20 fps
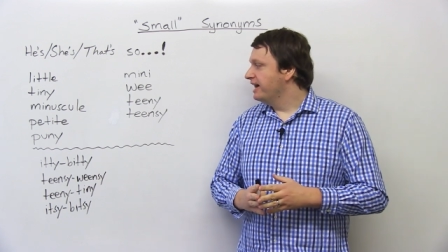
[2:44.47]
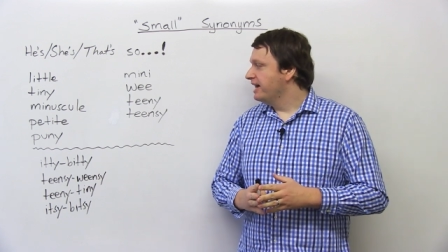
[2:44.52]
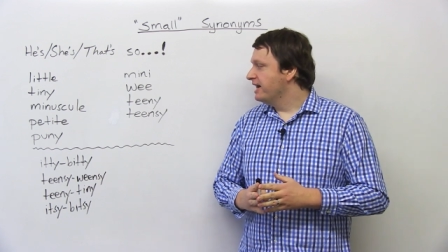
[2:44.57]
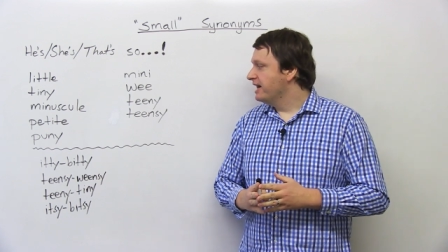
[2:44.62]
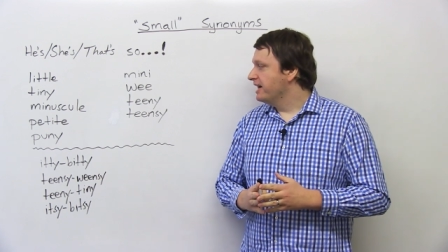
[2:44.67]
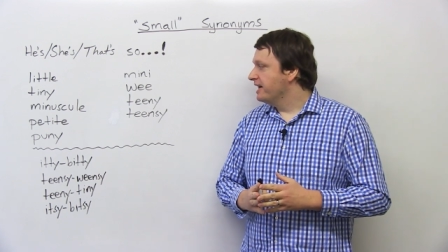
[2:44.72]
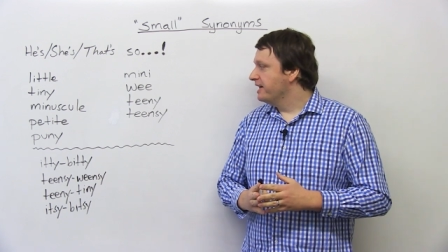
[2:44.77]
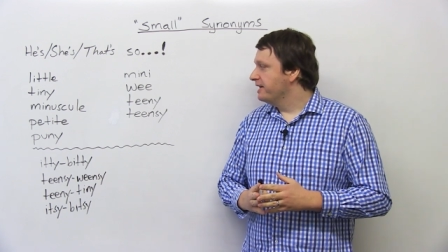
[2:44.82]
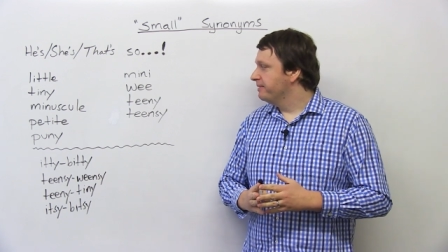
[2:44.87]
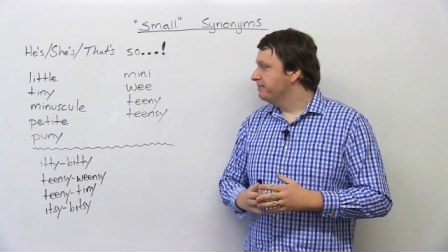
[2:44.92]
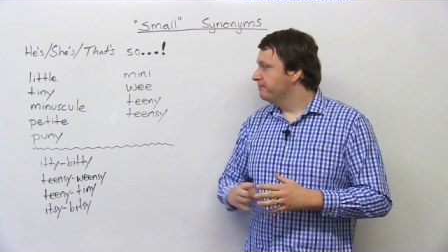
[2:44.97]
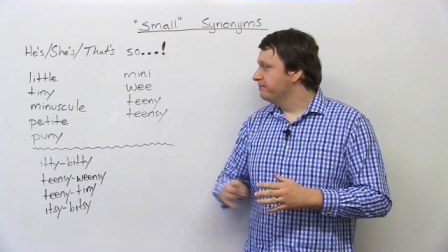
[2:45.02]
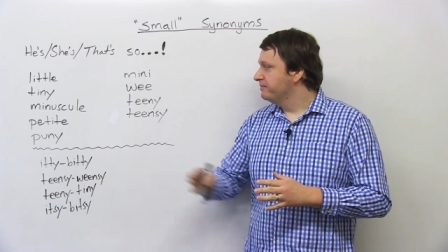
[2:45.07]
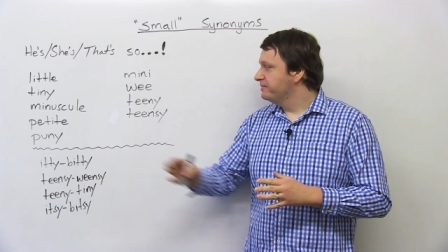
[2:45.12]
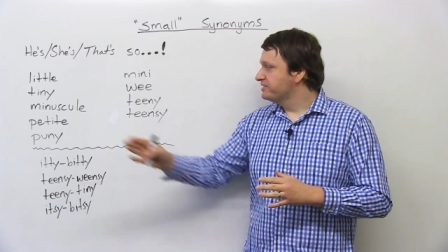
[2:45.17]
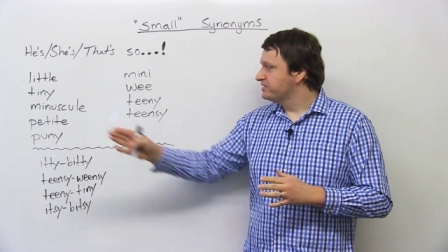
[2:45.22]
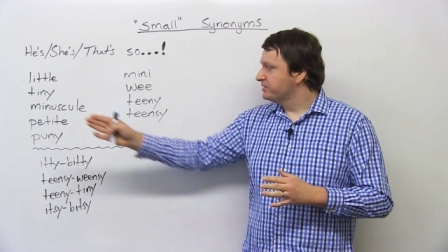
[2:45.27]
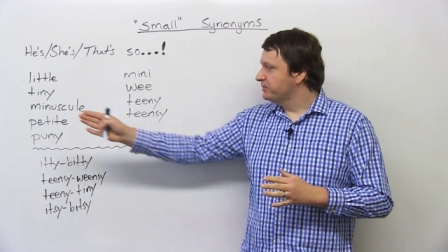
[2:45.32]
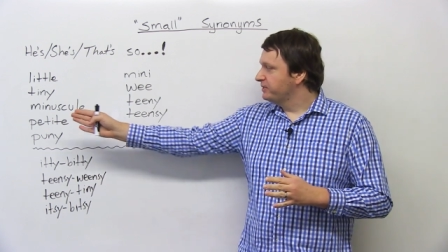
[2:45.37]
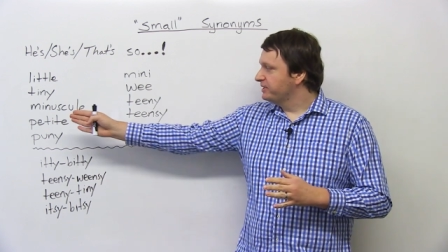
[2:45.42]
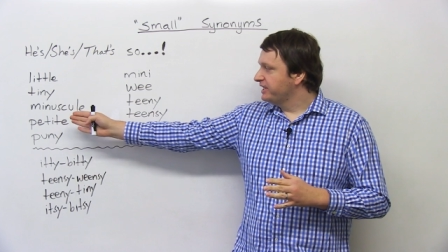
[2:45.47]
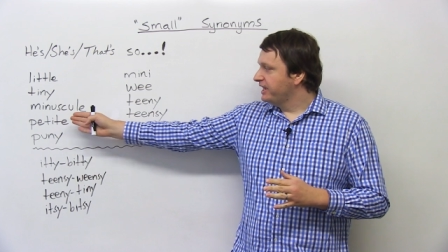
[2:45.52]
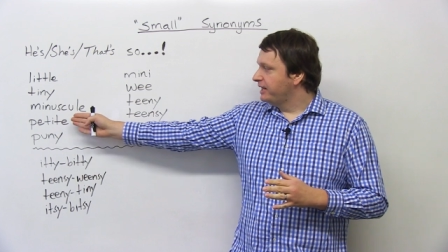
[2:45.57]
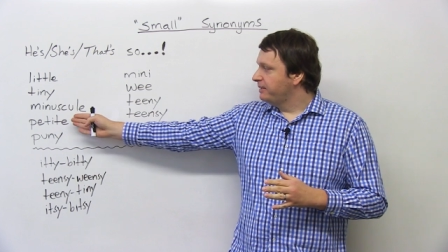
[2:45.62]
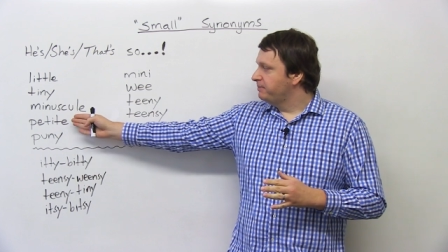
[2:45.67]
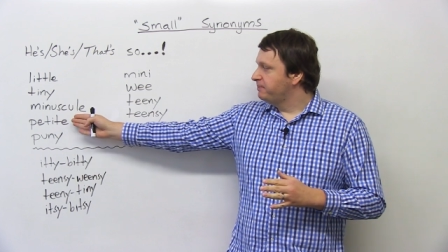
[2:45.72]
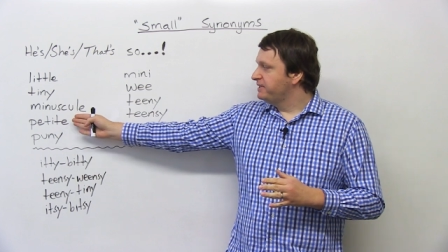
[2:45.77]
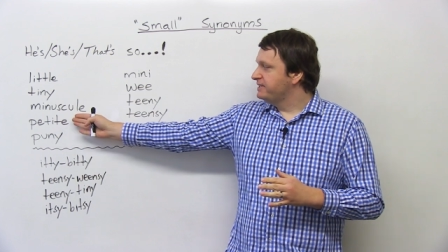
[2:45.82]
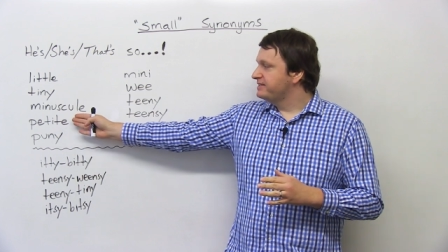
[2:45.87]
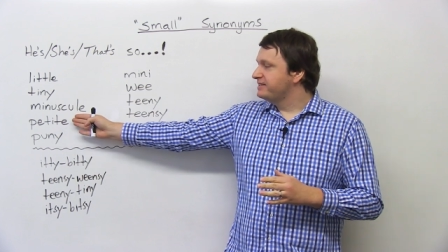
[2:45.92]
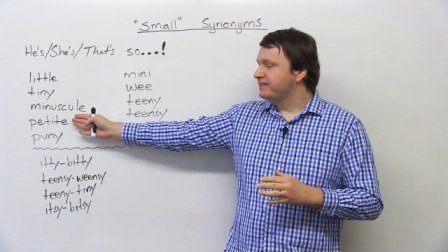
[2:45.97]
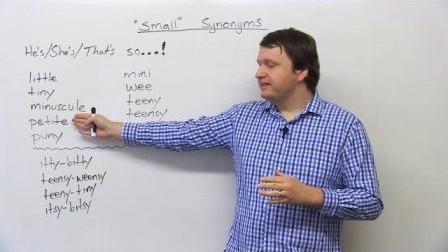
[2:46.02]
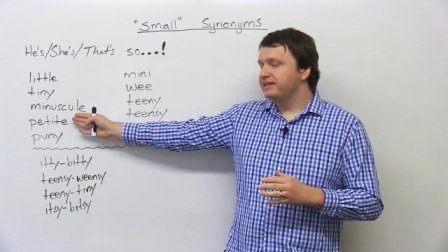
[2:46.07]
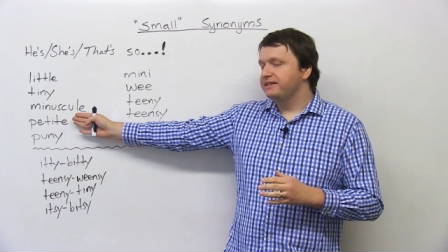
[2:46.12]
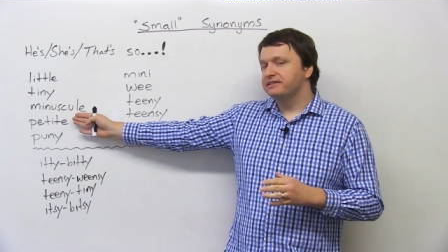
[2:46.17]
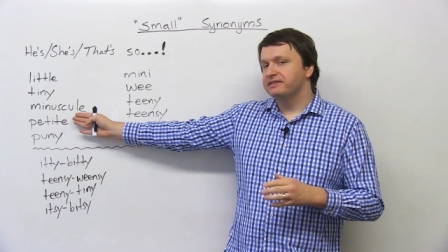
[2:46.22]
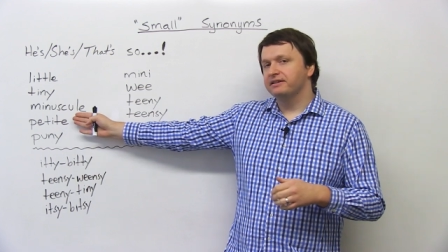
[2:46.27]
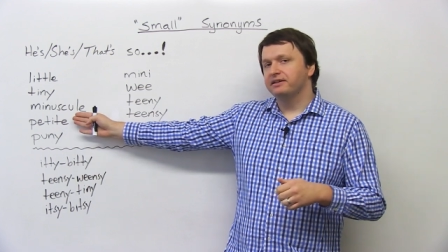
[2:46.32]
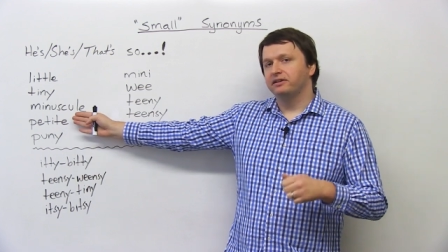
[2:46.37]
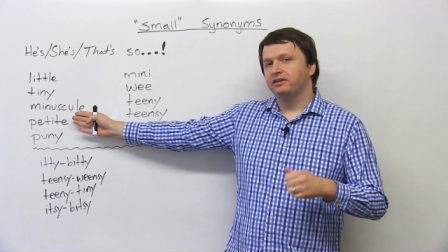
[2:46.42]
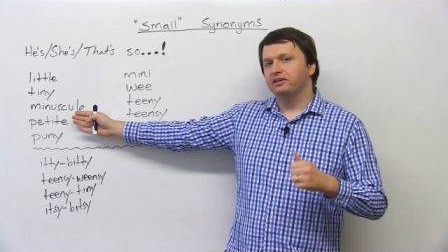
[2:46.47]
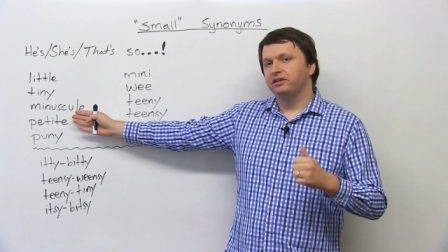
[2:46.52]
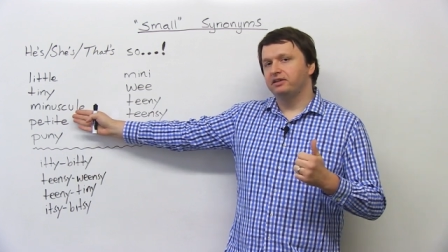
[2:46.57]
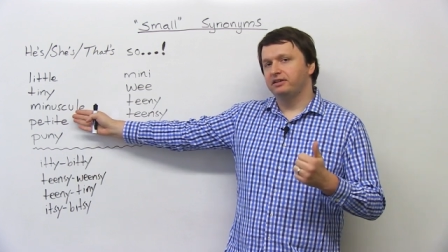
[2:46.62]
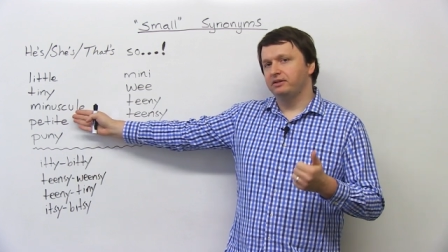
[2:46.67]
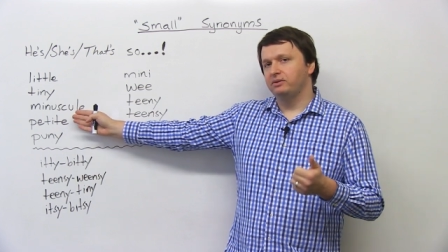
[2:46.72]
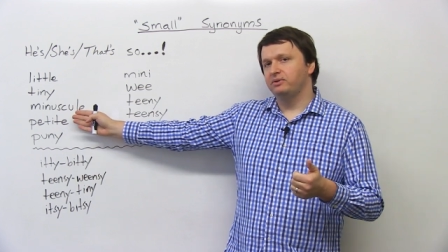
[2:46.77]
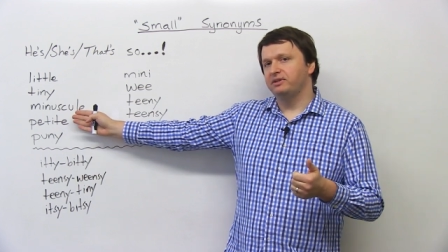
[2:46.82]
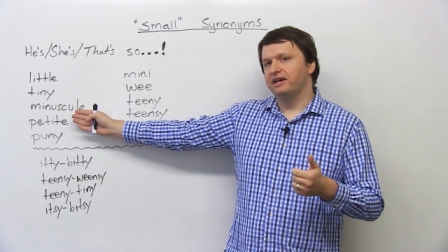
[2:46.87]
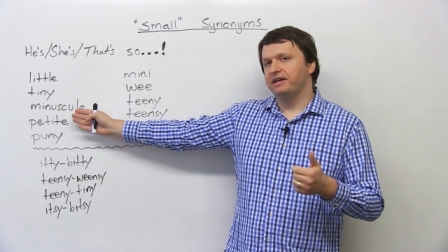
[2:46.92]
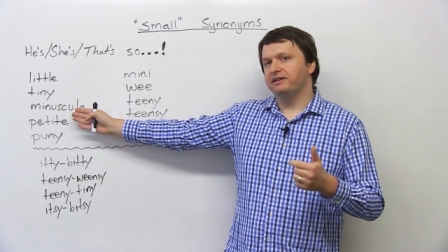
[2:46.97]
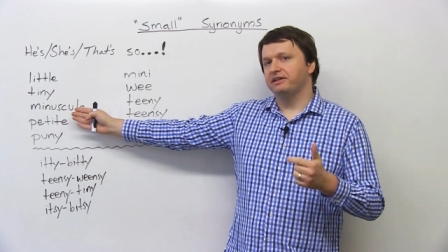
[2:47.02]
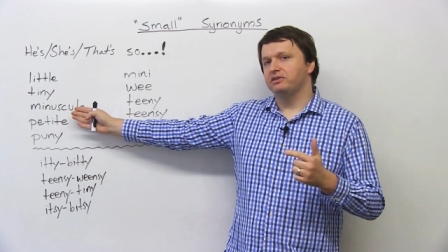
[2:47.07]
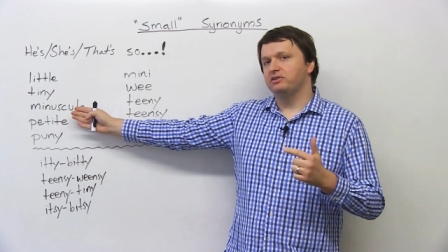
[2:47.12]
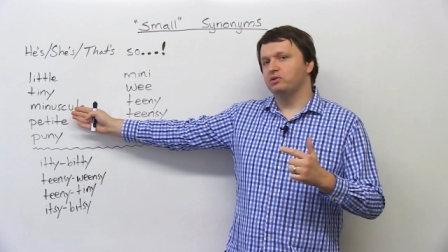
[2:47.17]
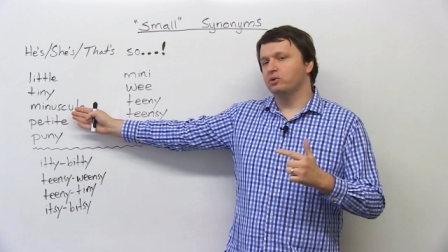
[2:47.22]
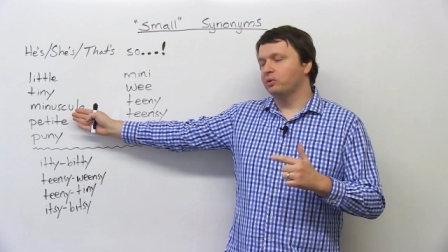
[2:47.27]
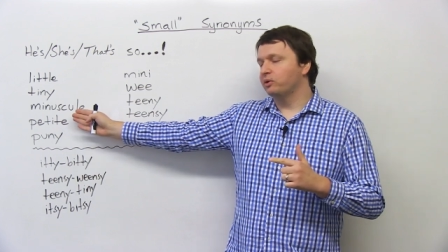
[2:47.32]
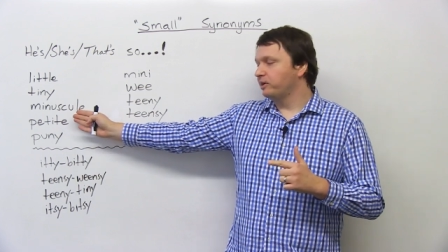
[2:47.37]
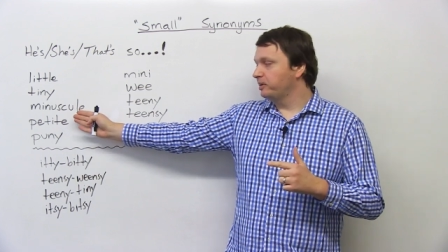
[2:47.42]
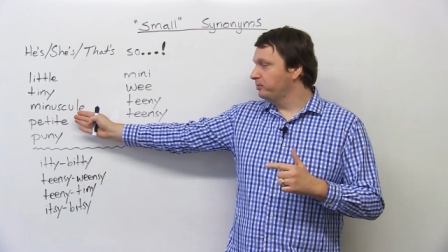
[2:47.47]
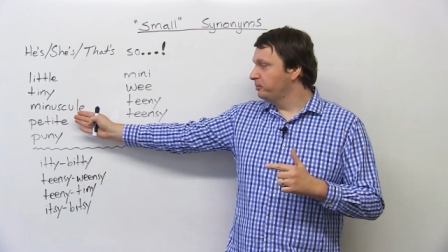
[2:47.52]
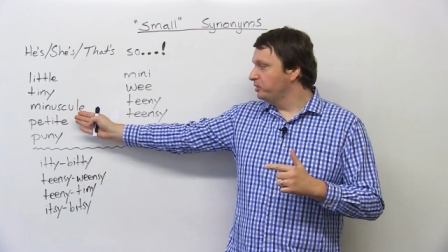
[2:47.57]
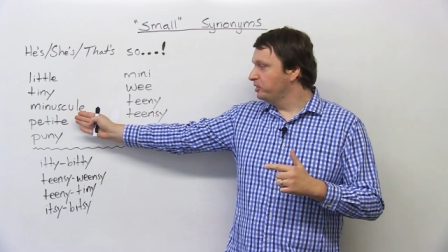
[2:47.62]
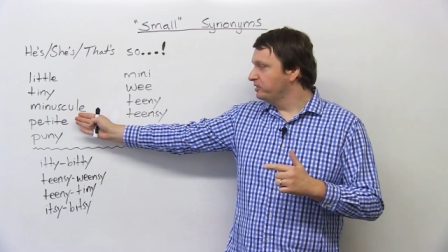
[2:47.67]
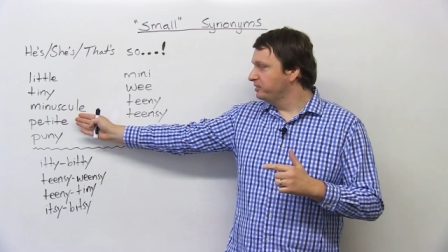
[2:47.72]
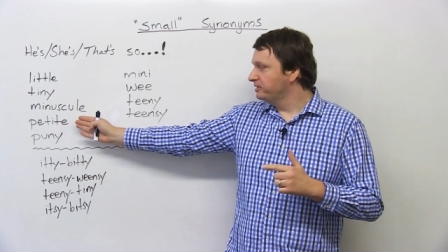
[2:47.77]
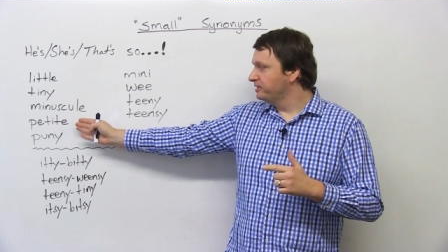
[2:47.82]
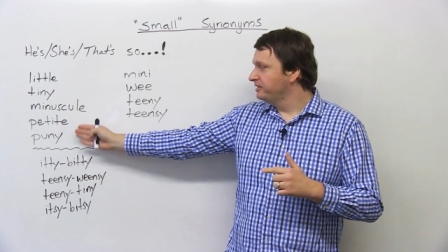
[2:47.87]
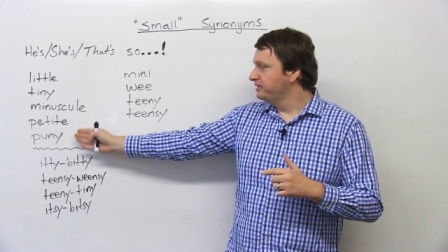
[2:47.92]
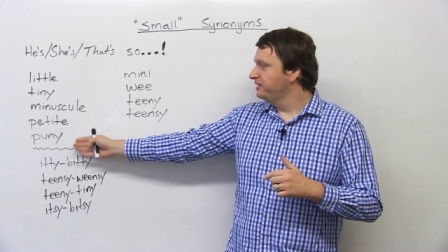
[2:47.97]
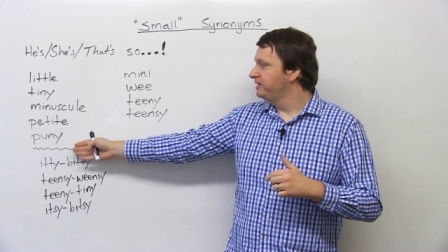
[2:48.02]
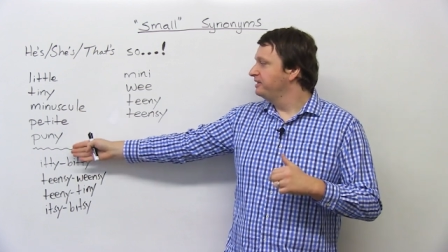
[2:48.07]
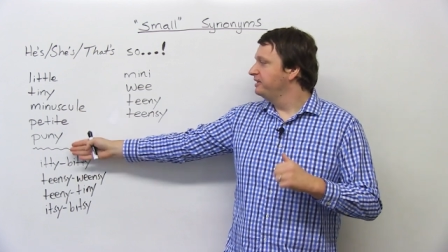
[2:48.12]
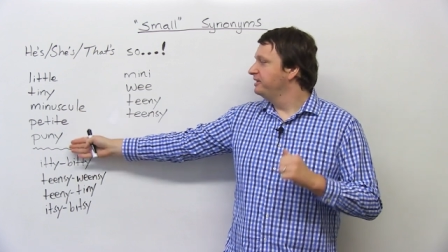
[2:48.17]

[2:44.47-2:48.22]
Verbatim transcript: Um, so again, petite, cute and adorable.